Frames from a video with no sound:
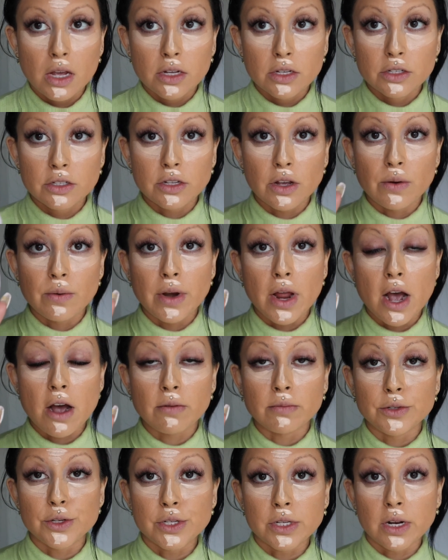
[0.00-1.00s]
So now
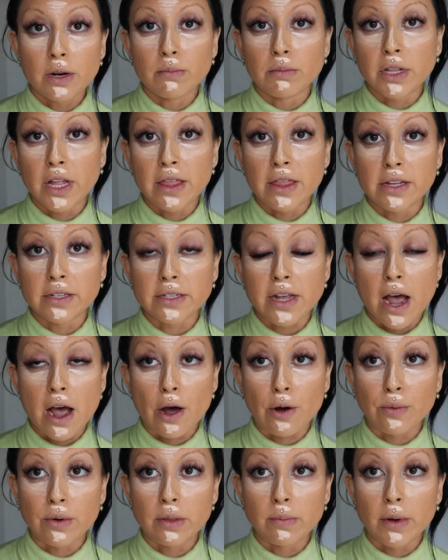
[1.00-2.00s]
I'm just gonna blend this
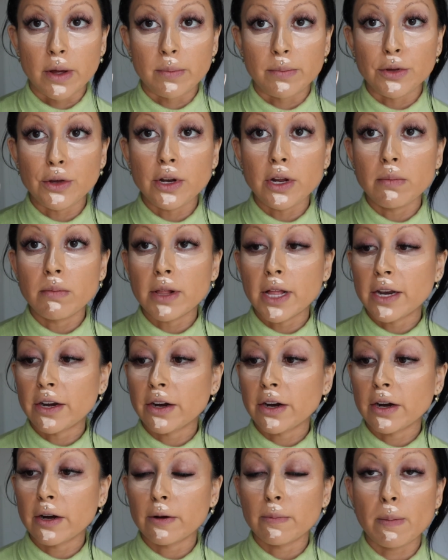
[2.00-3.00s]
out with my beauty
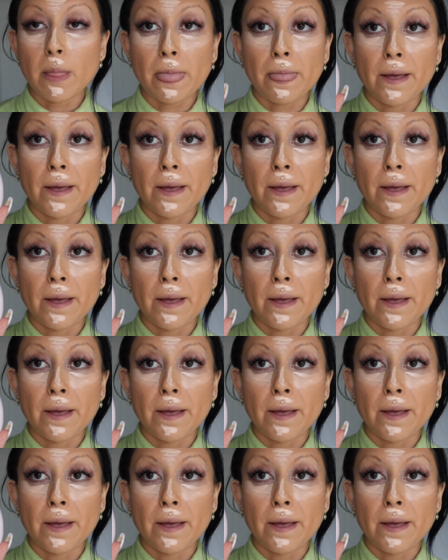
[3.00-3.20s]
blender.